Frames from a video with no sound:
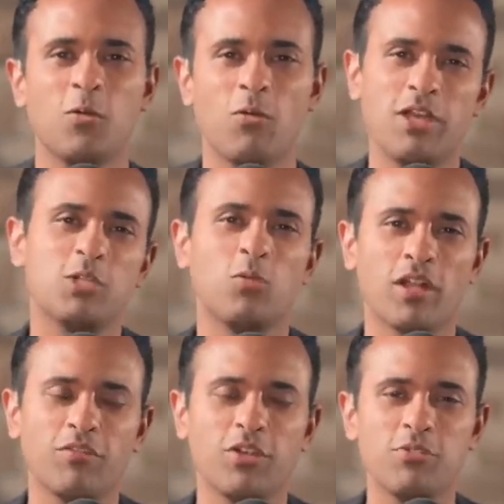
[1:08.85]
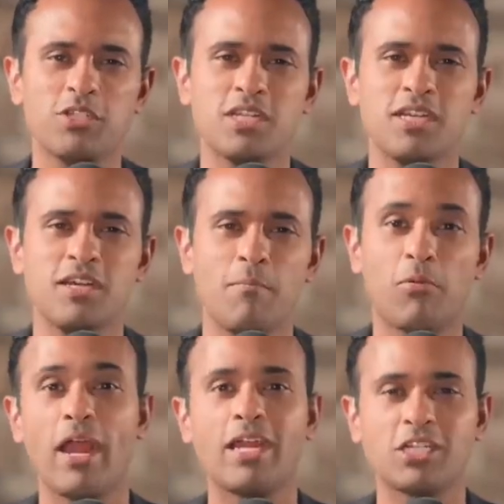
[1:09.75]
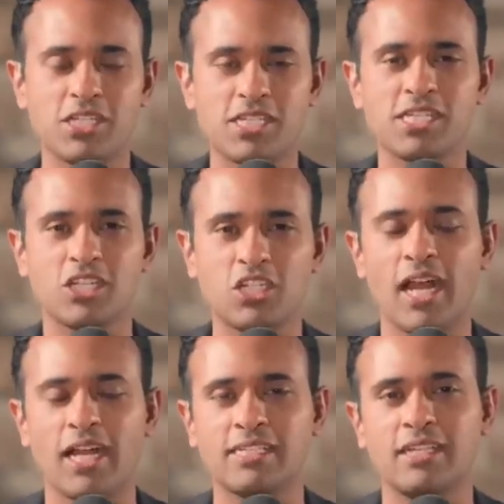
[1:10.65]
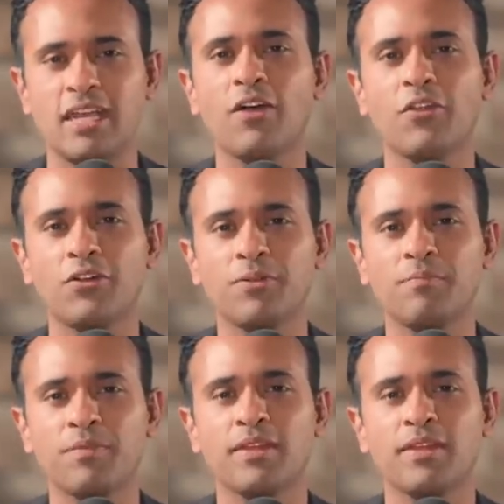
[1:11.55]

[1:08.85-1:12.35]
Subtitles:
where each one of those branches checks the other.